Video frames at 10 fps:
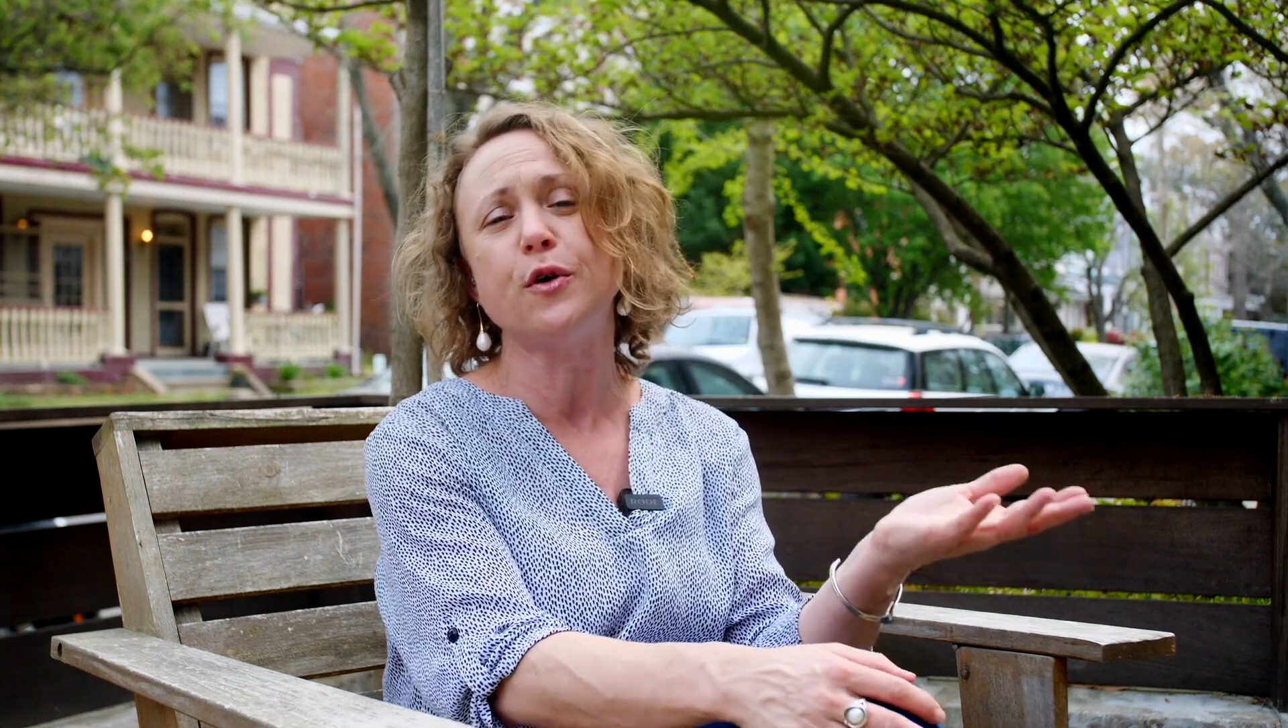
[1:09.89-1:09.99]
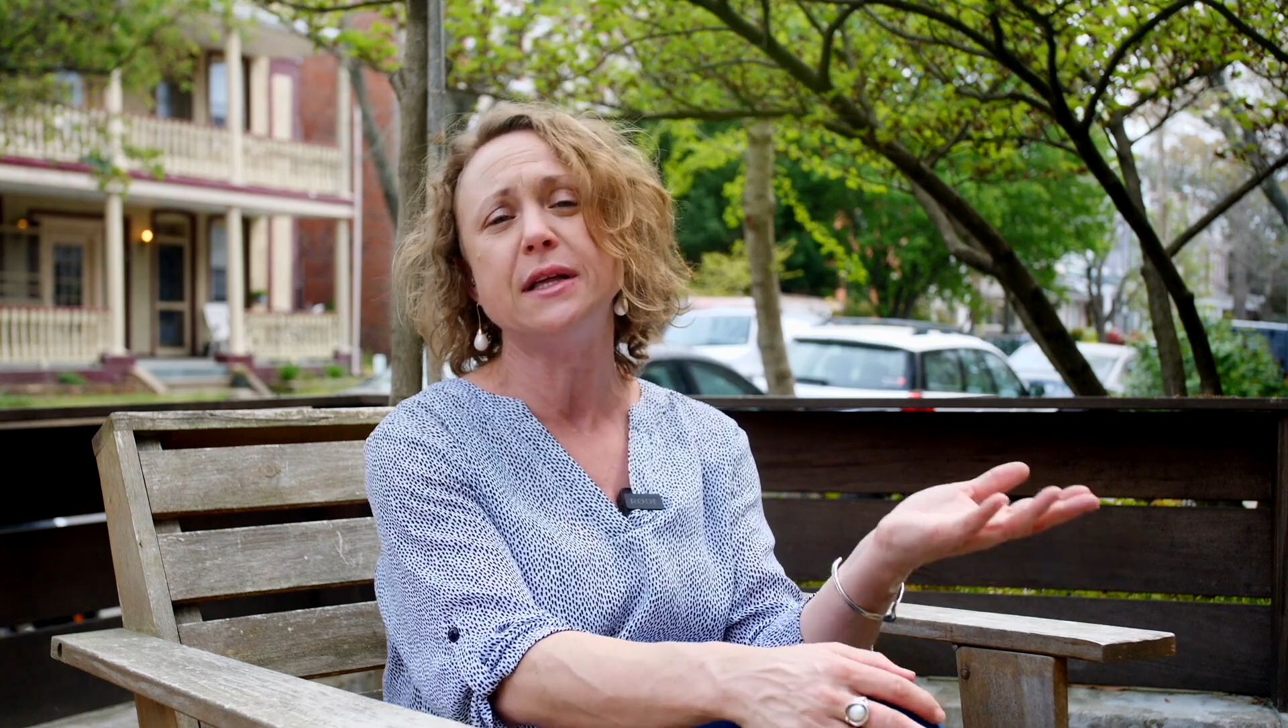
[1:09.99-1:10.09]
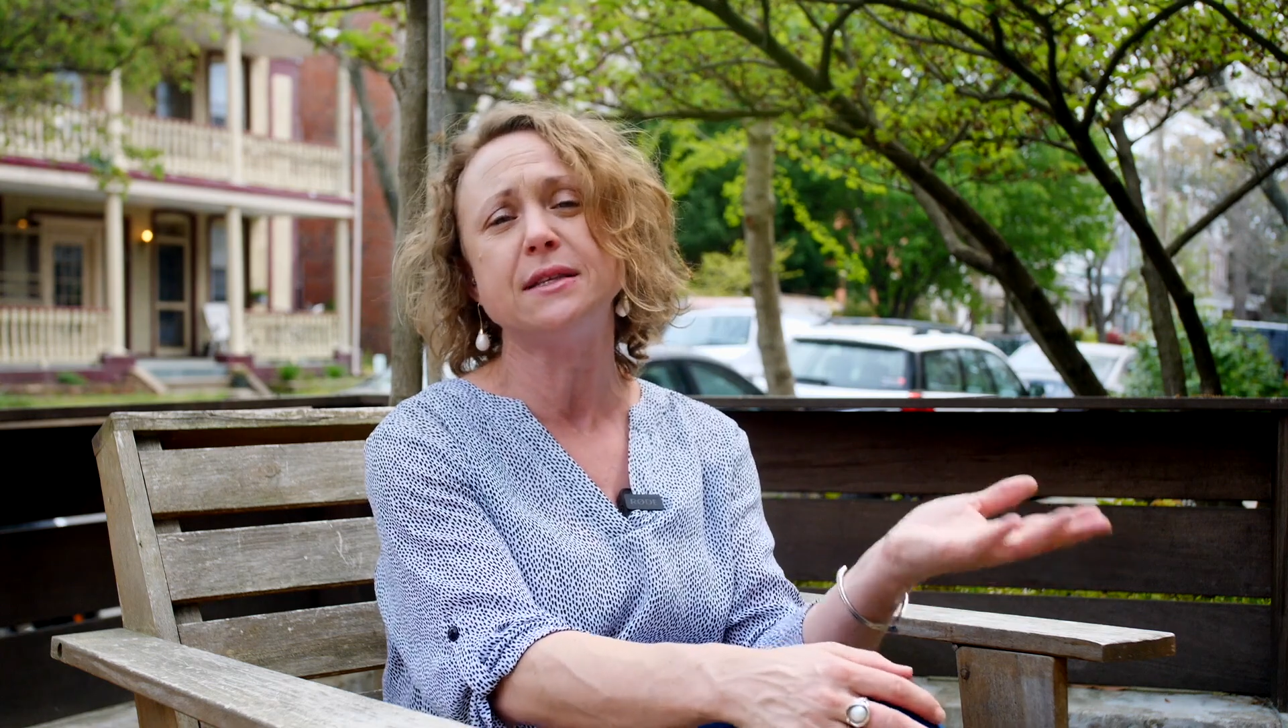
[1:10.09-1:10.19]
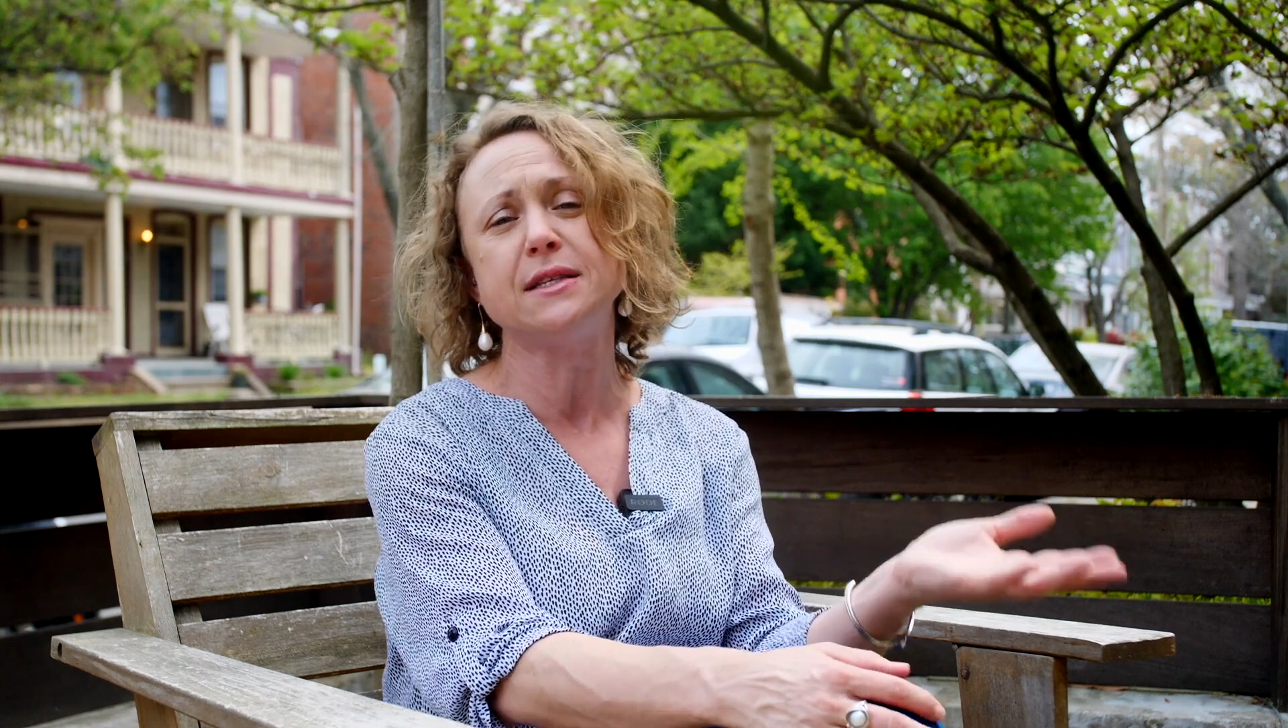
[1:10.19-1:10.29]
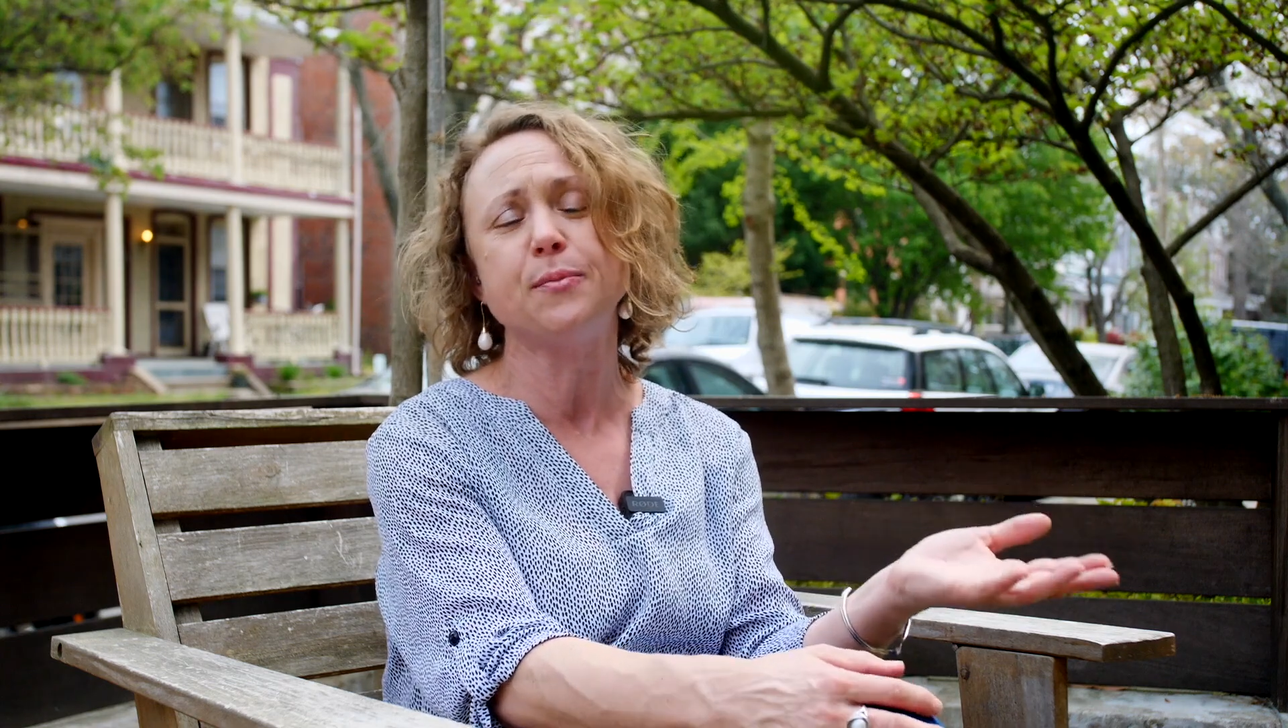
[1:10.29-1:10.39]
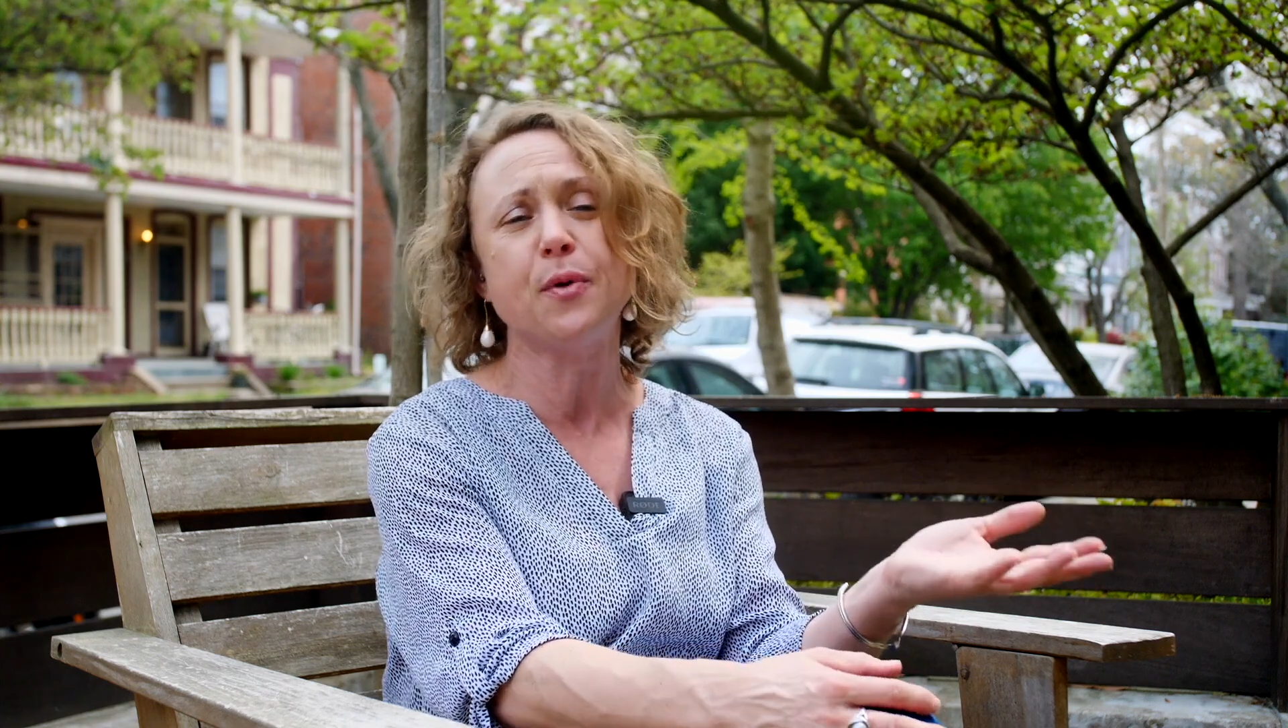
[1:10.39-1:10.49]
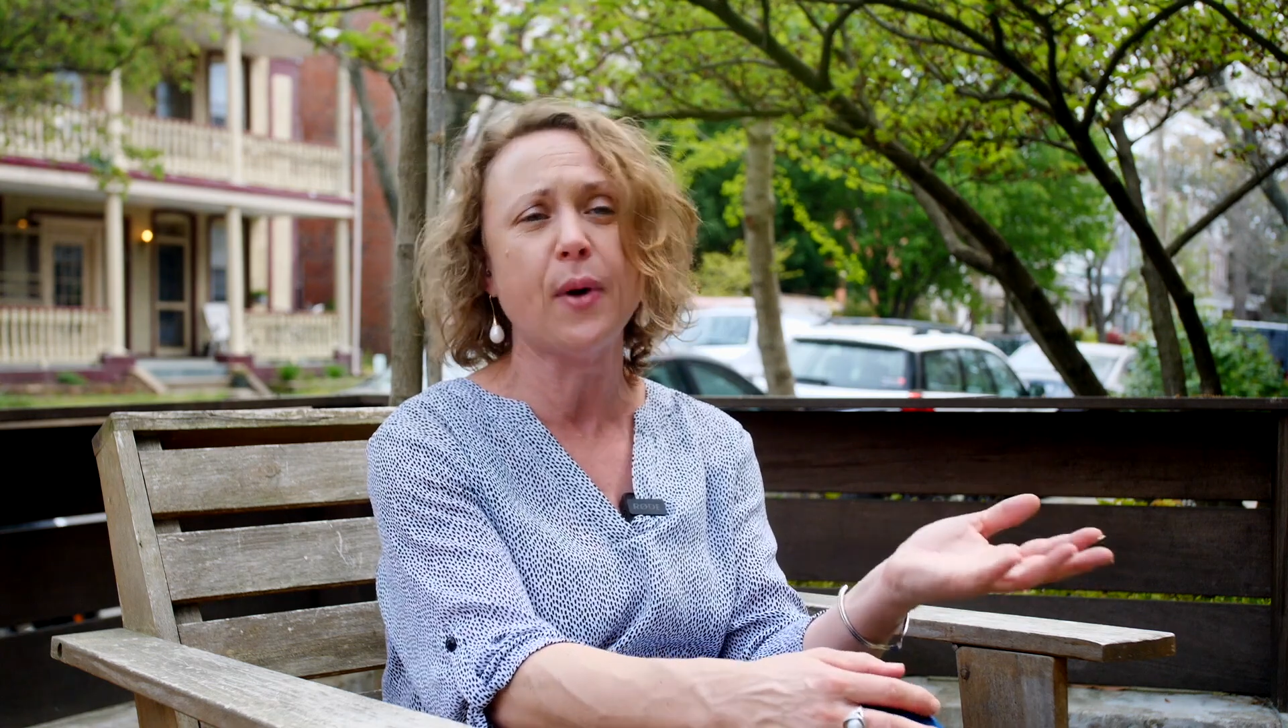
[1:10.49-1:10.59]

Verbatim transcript: in simple